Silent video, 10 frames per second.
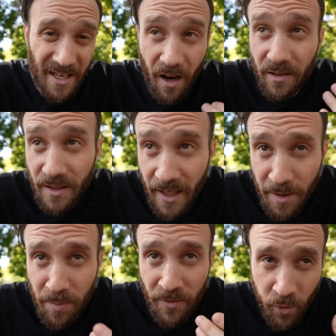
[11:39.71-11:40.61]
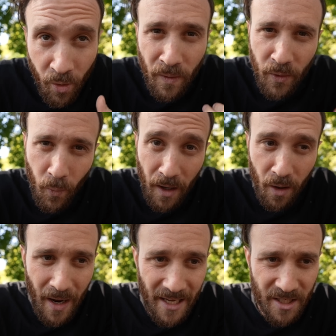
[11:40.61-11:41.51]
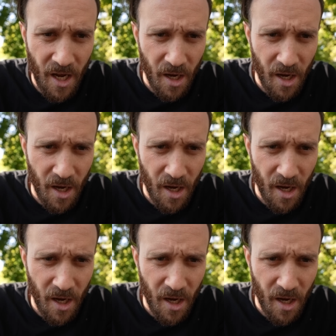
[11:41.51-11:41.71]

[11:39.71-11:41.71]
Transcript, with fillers: that unlike before with Wear OS,